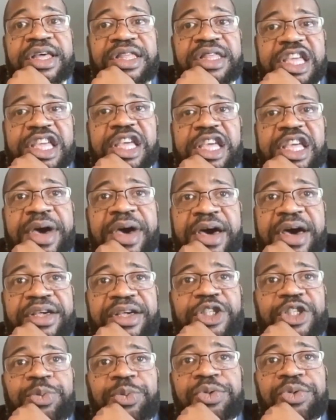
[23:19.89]
thinking
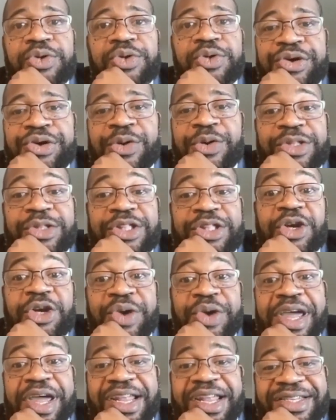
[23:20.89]
about exploring with the
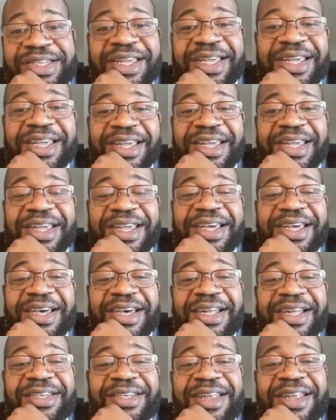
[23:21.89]
great
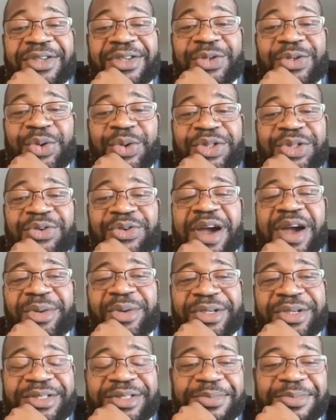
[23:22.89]
Dr. Dorothy
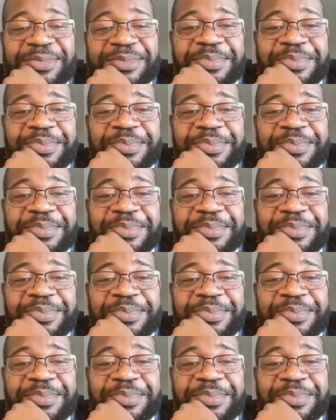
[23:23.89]
Roberts.